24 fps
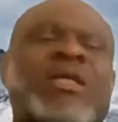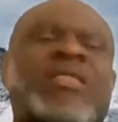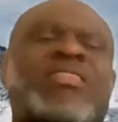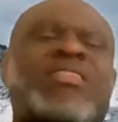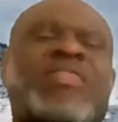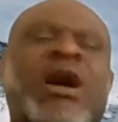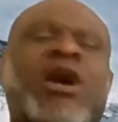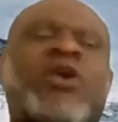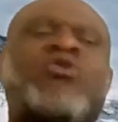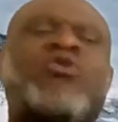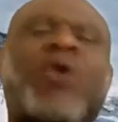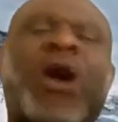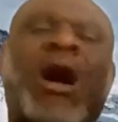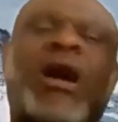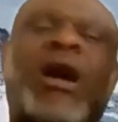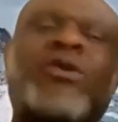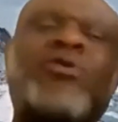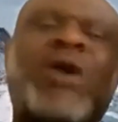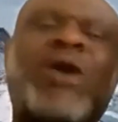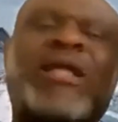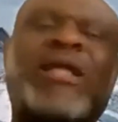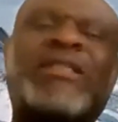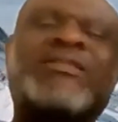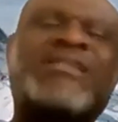Now you
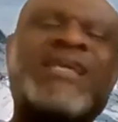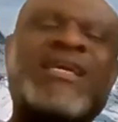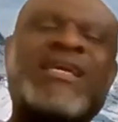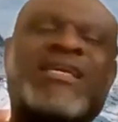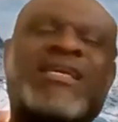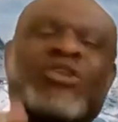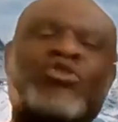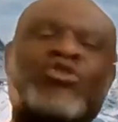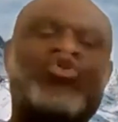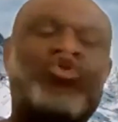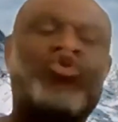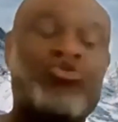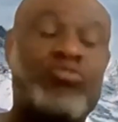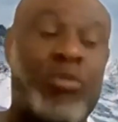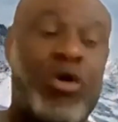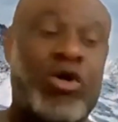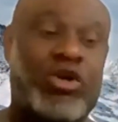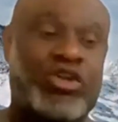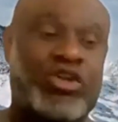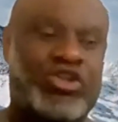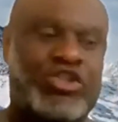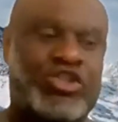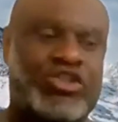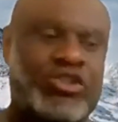are taking too
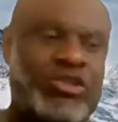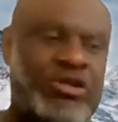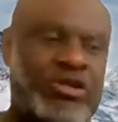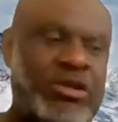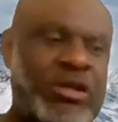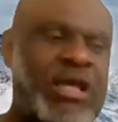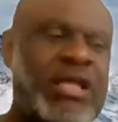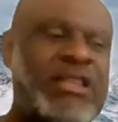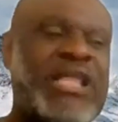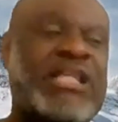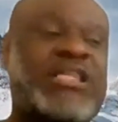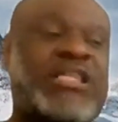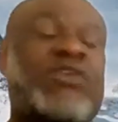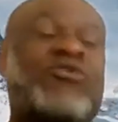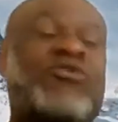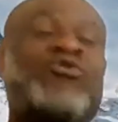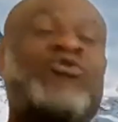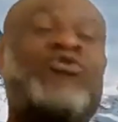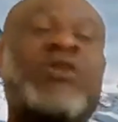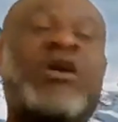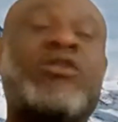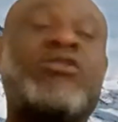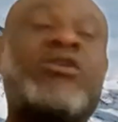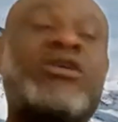much. That
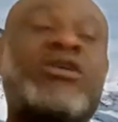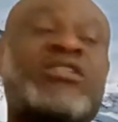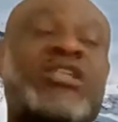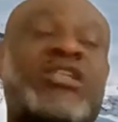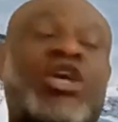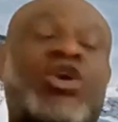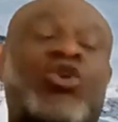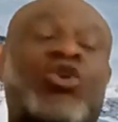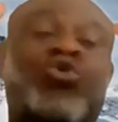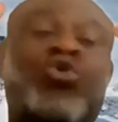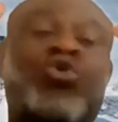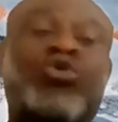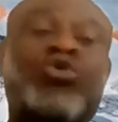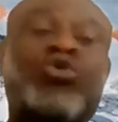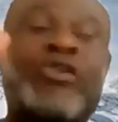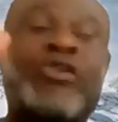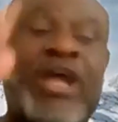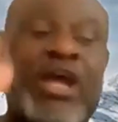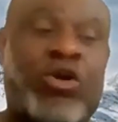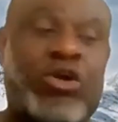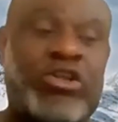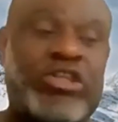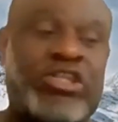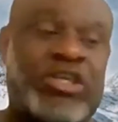if you are not a good
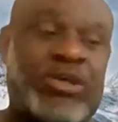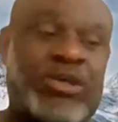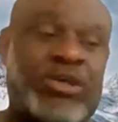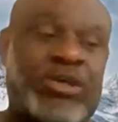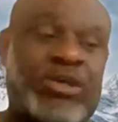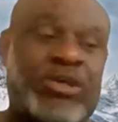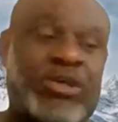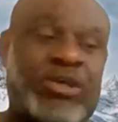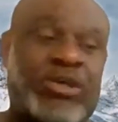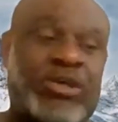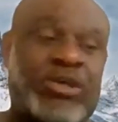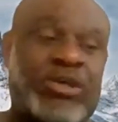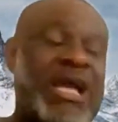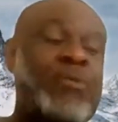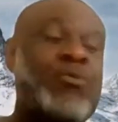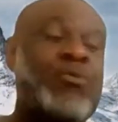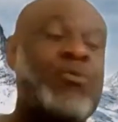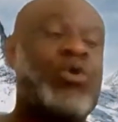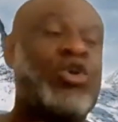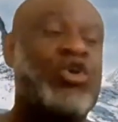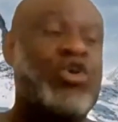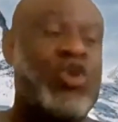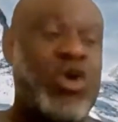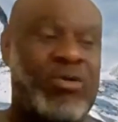record keeper, time
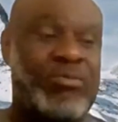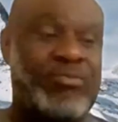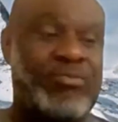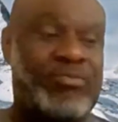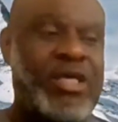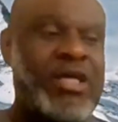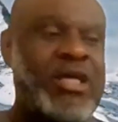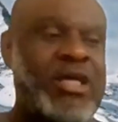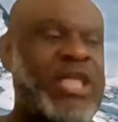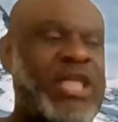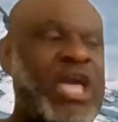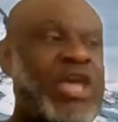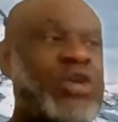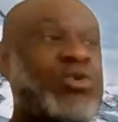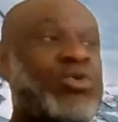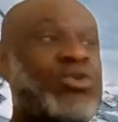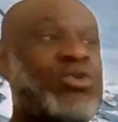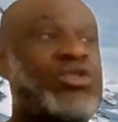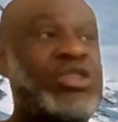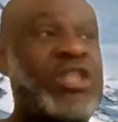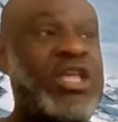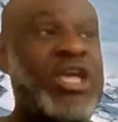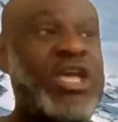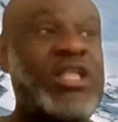will come that you
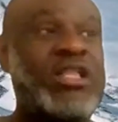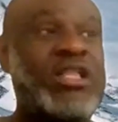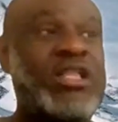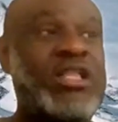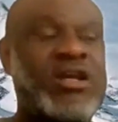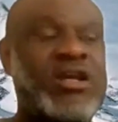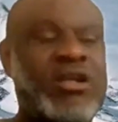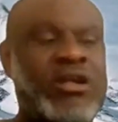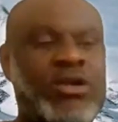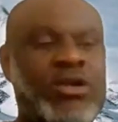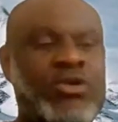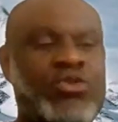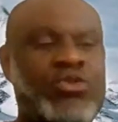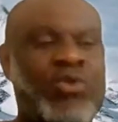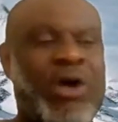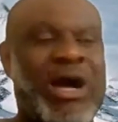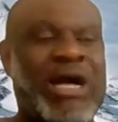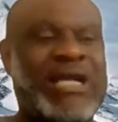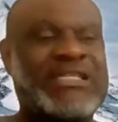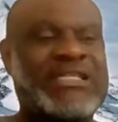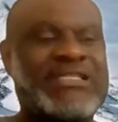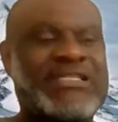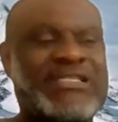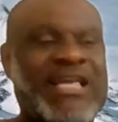need to
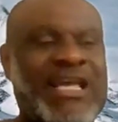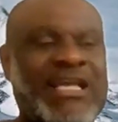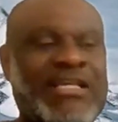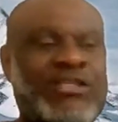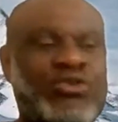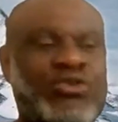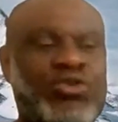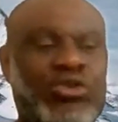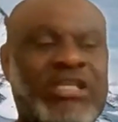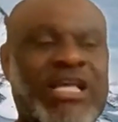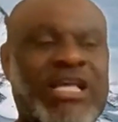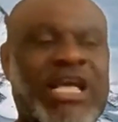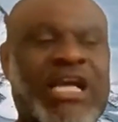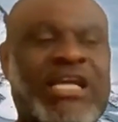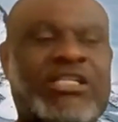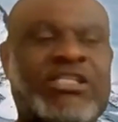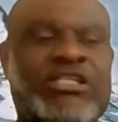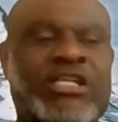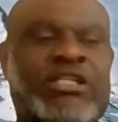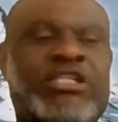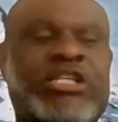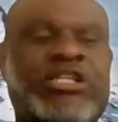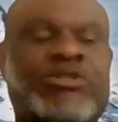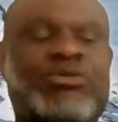access those
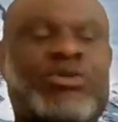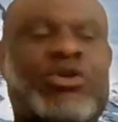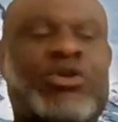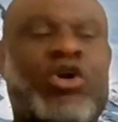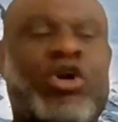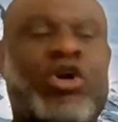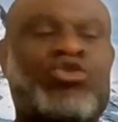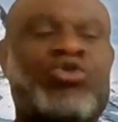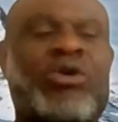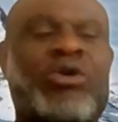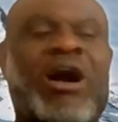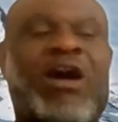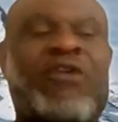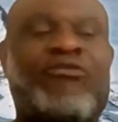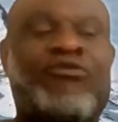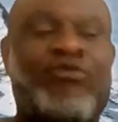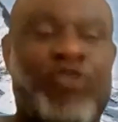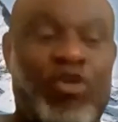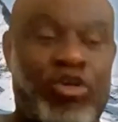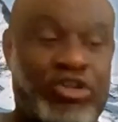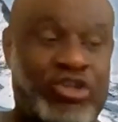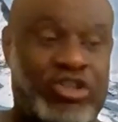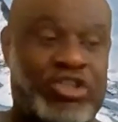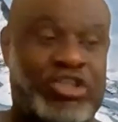exchanges because you have
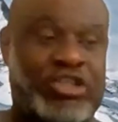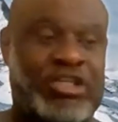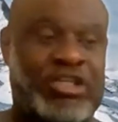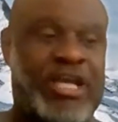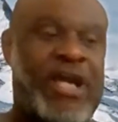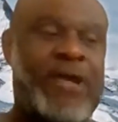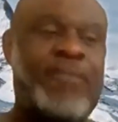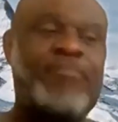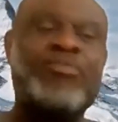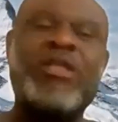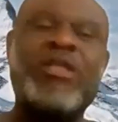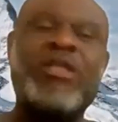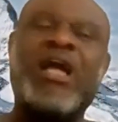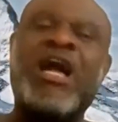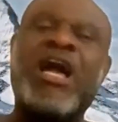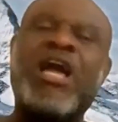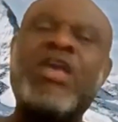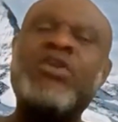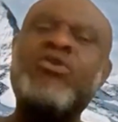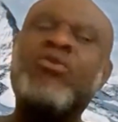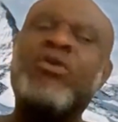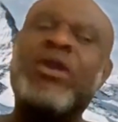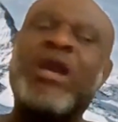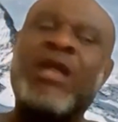funds there
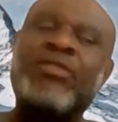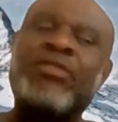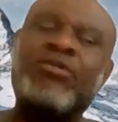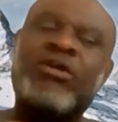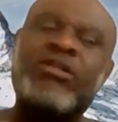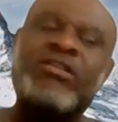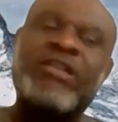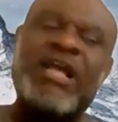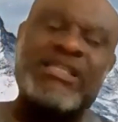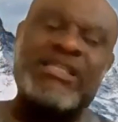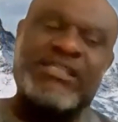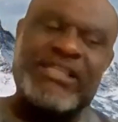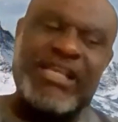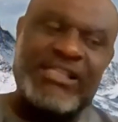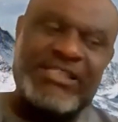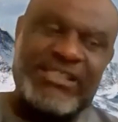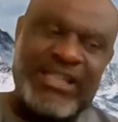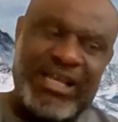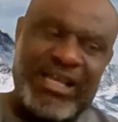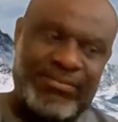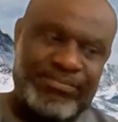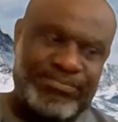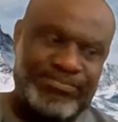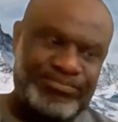and you cannot access
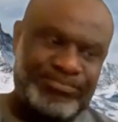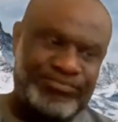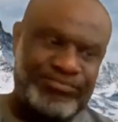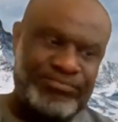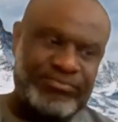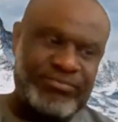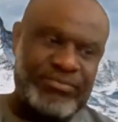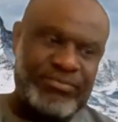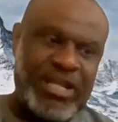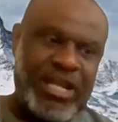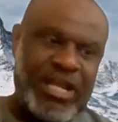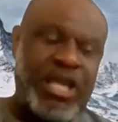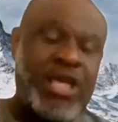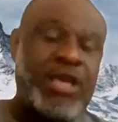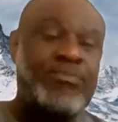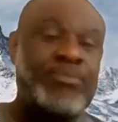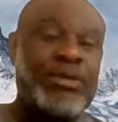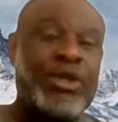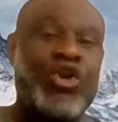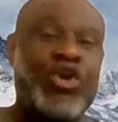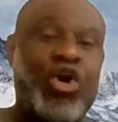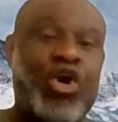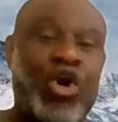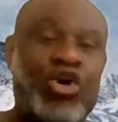them
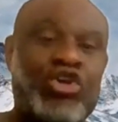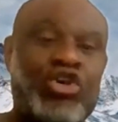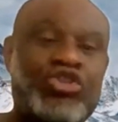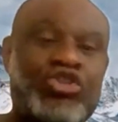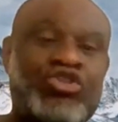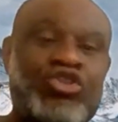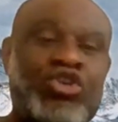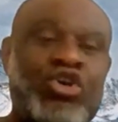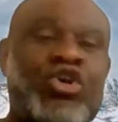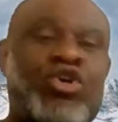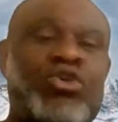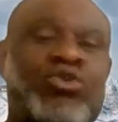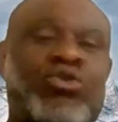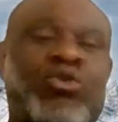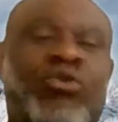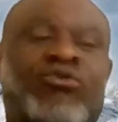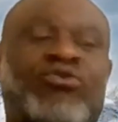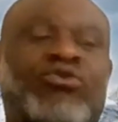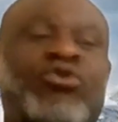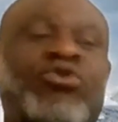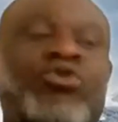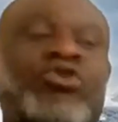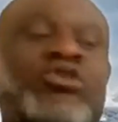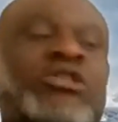because
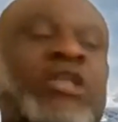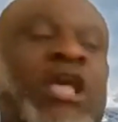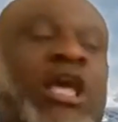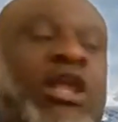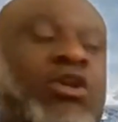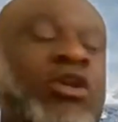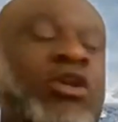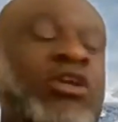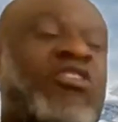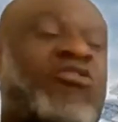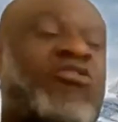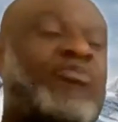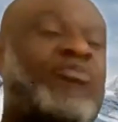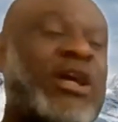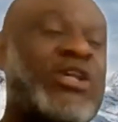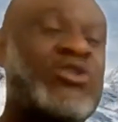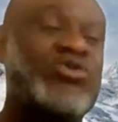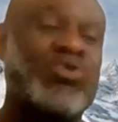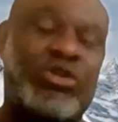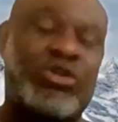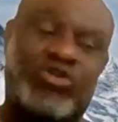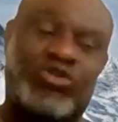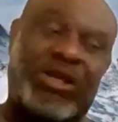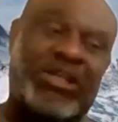you've used a lot of
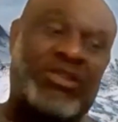passwords.